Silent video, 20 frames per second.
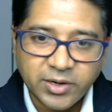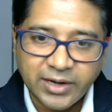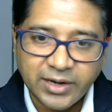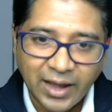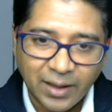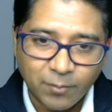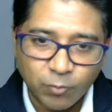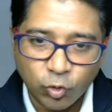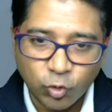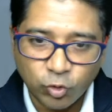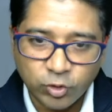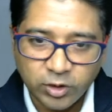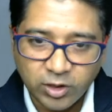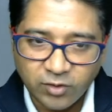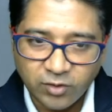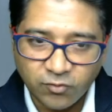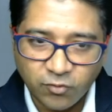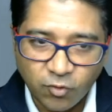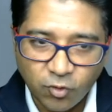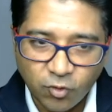I am
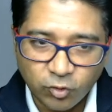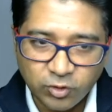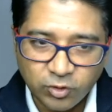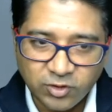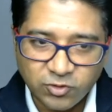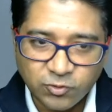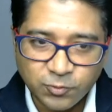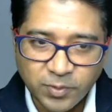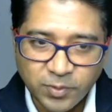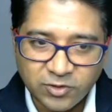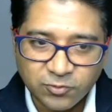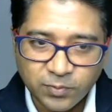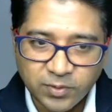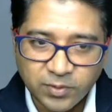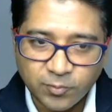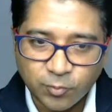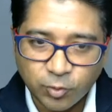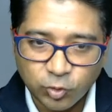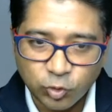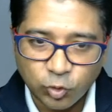looking for the
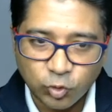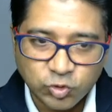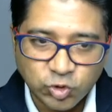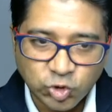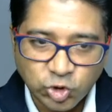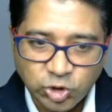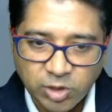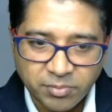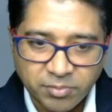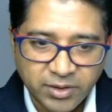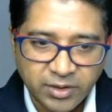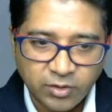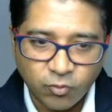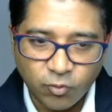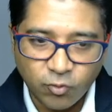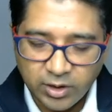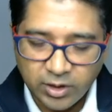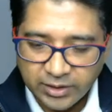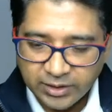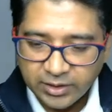specific for those subnet
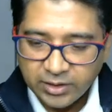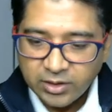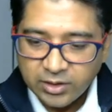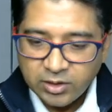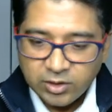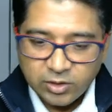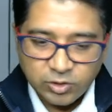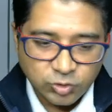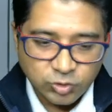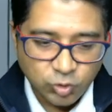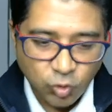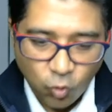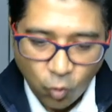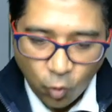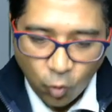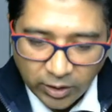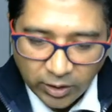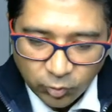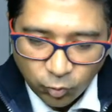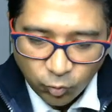only. So
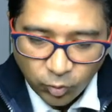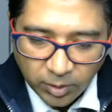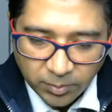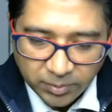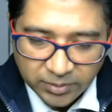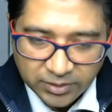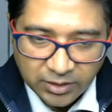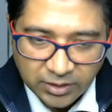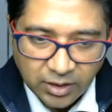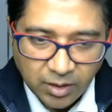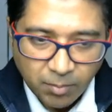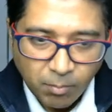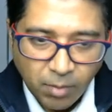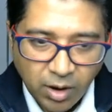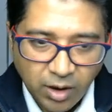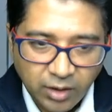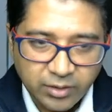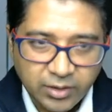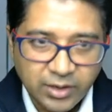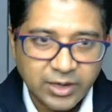what will be the
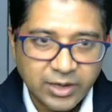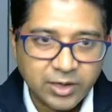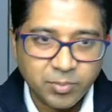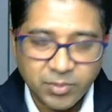command? Let me